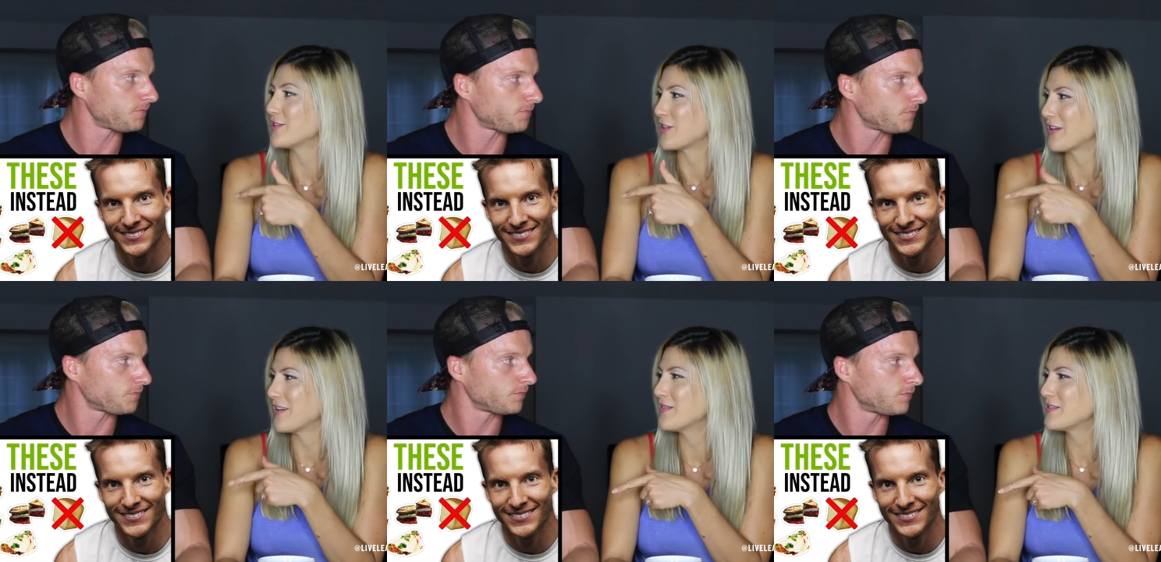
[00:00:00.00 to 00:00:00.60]

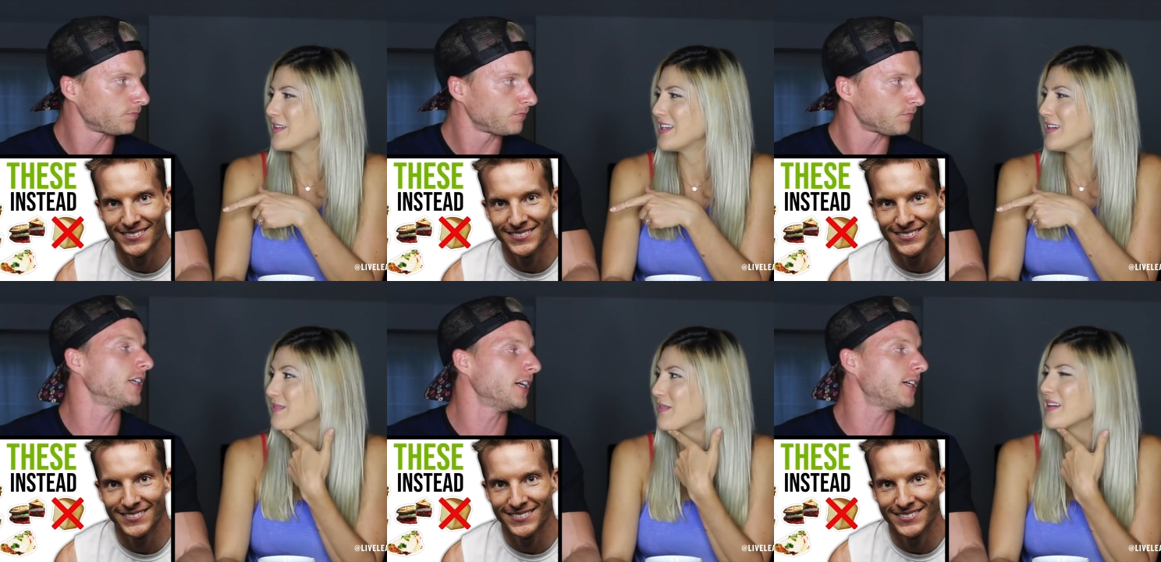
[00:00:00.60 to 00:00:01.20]
Speaker 1: alternatives
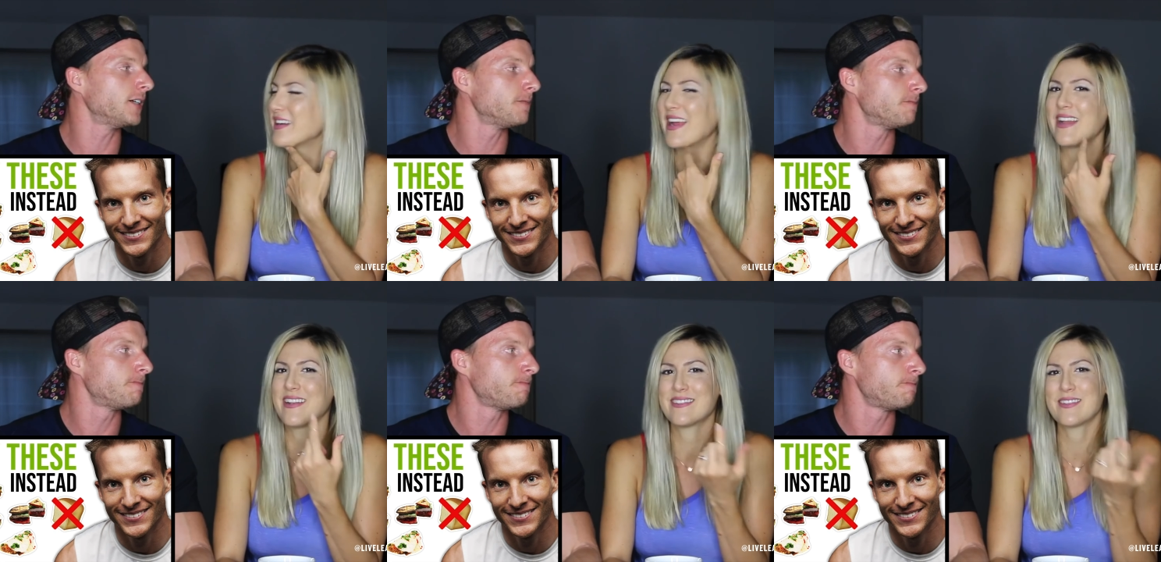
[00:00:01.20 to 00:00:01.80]
video, remember?
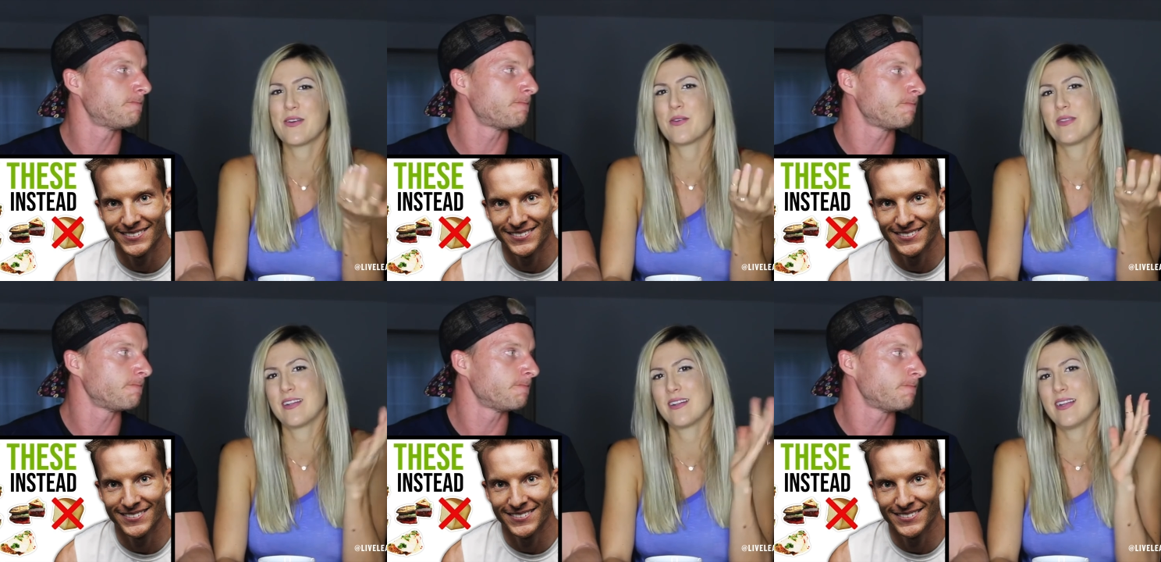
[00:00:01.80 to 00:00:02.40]
Yeah. And
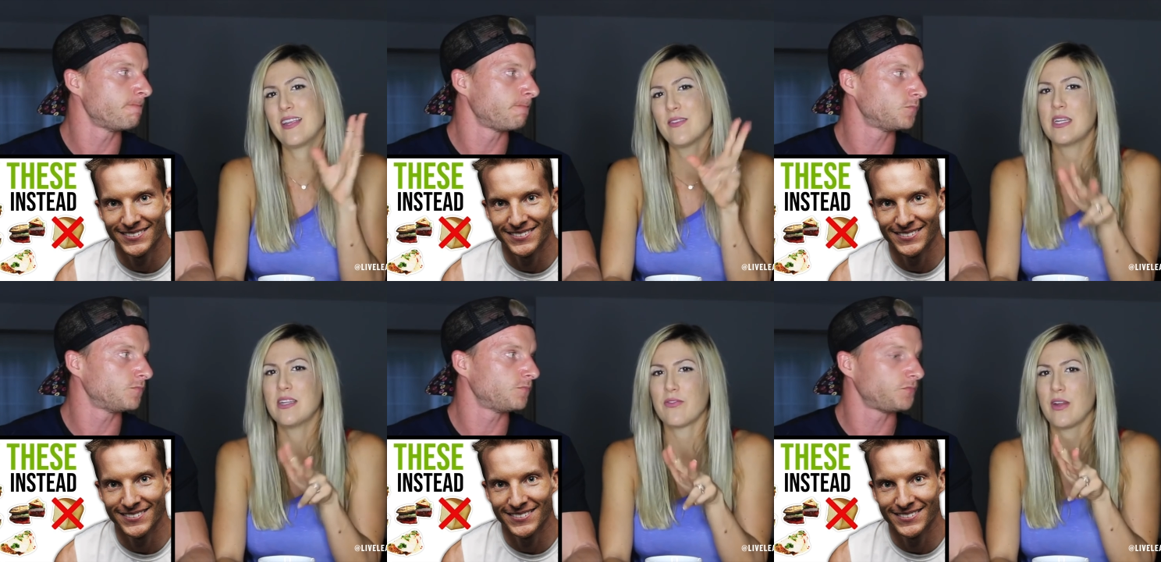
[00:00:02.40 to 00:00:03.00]
so there, it
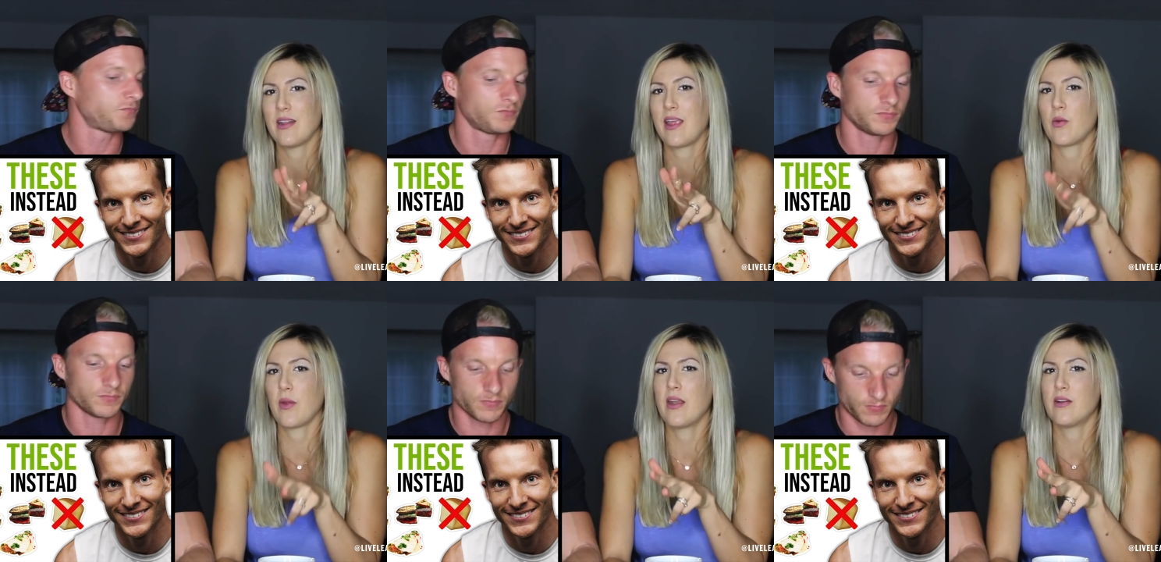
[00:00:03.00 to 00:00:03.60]
gives you different
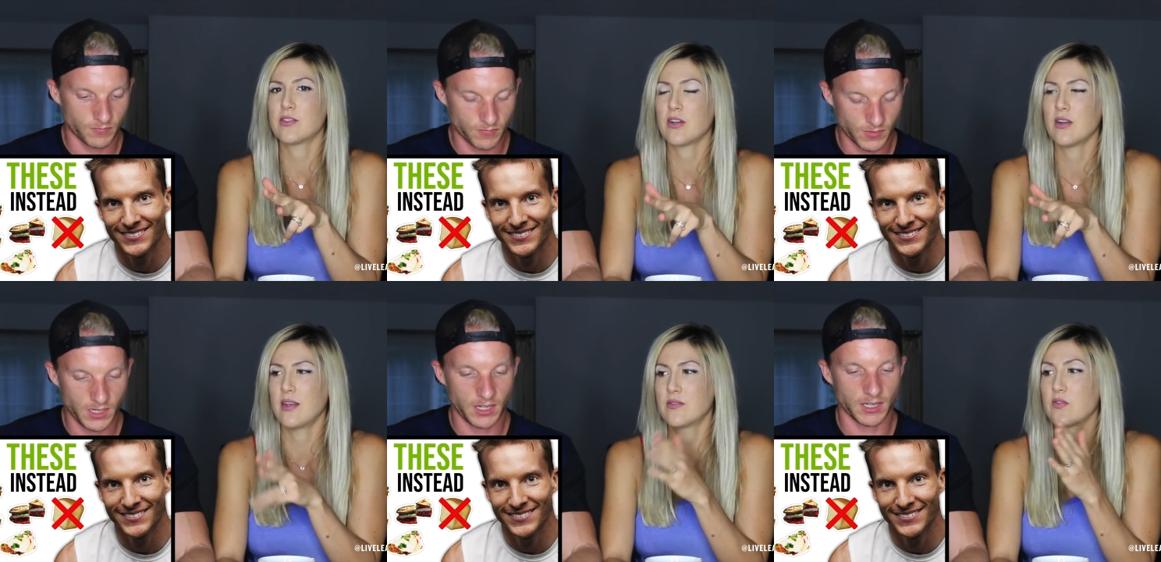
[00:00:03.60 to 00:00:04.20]
like grain
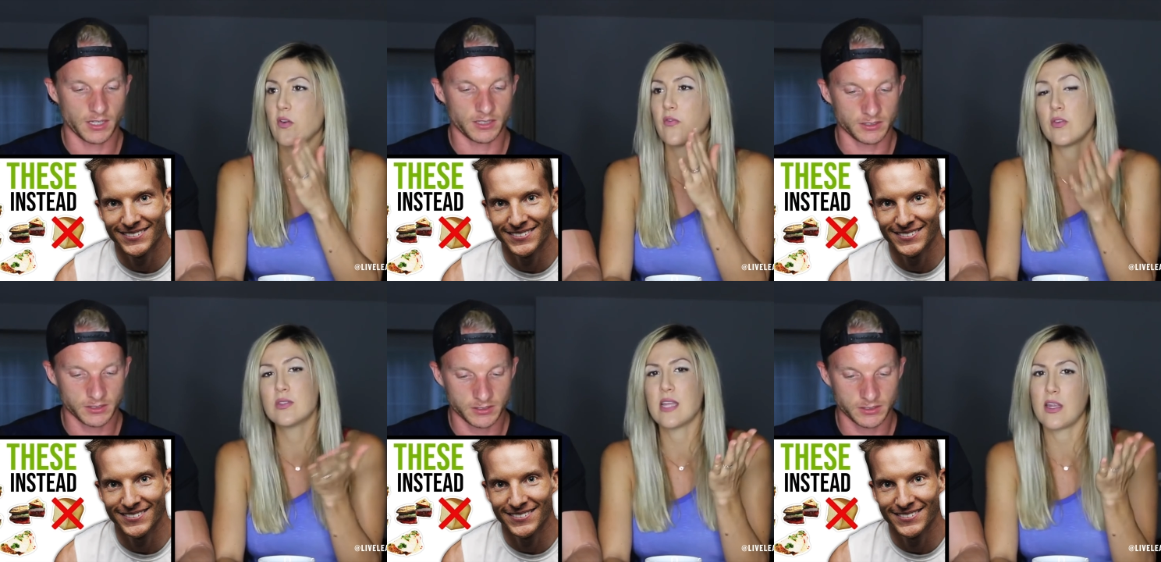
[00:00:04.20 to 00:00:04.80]
alternatives for
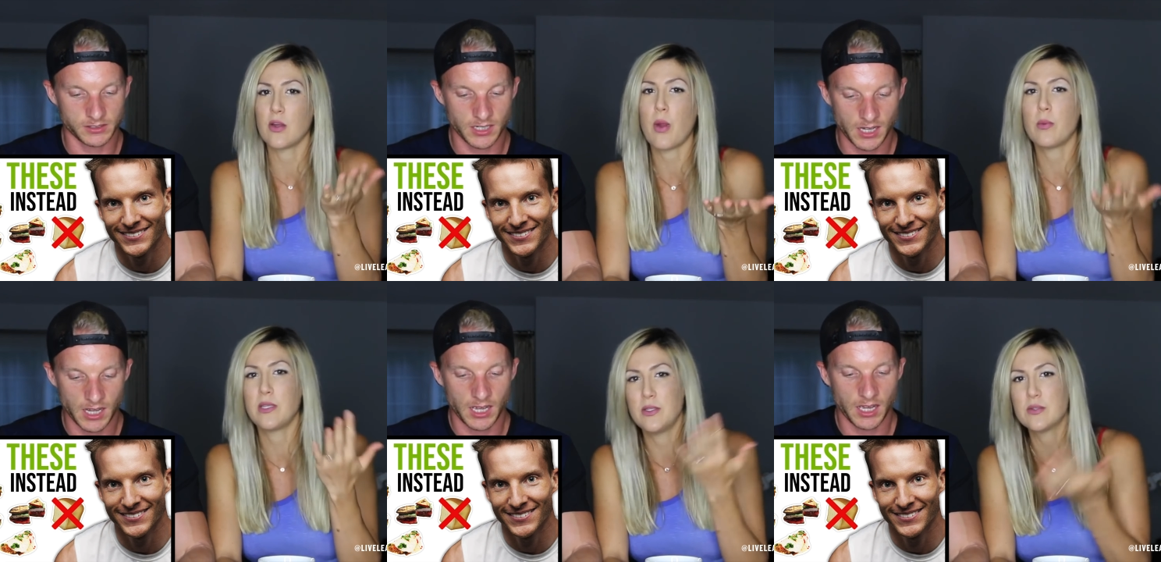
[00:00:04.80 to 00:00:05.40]
foods that you're
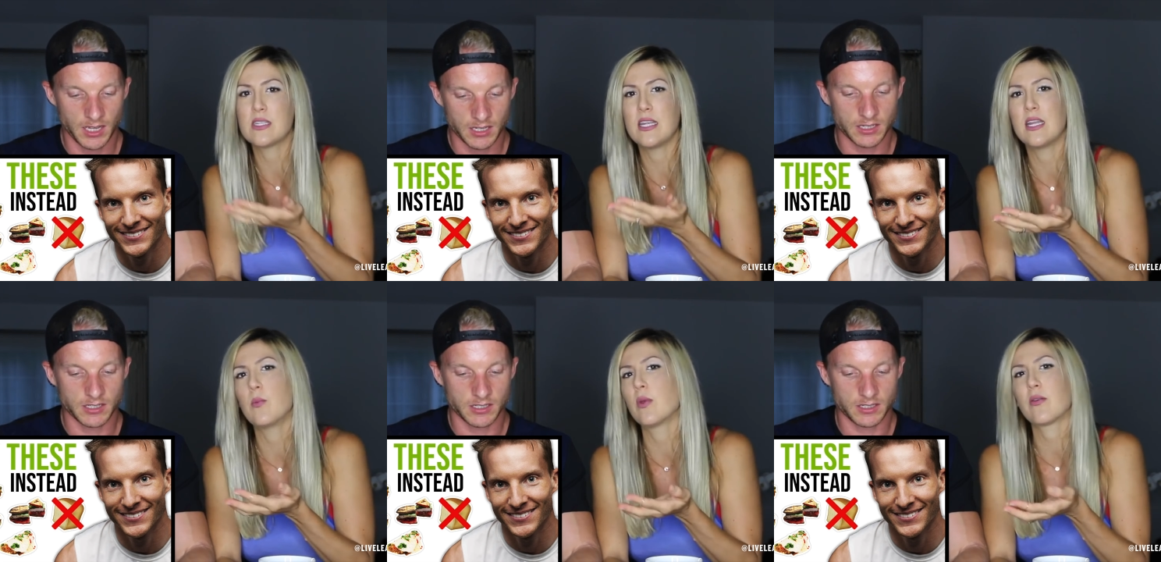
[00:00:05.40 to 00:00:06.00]
probably used to
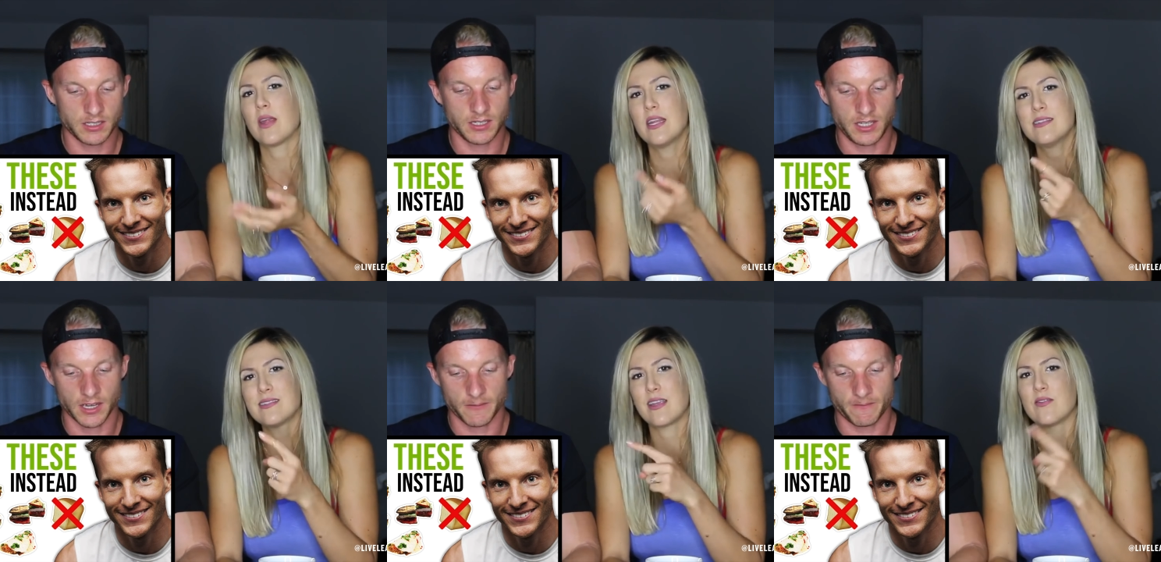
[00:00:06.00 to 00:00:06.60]
eating with
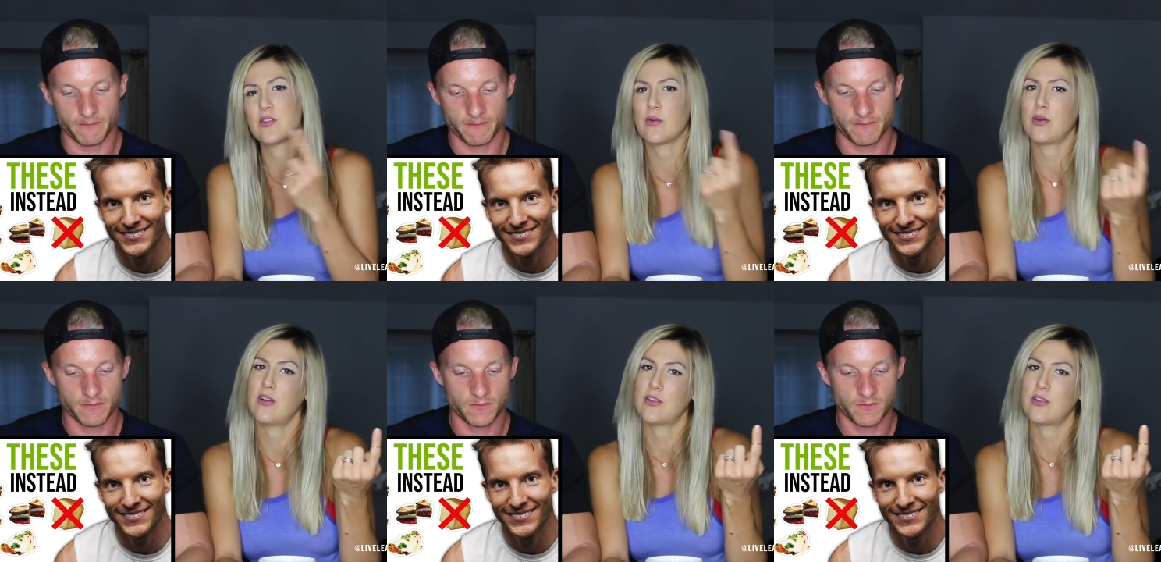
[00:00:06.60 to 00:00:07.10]
grains. It gives you an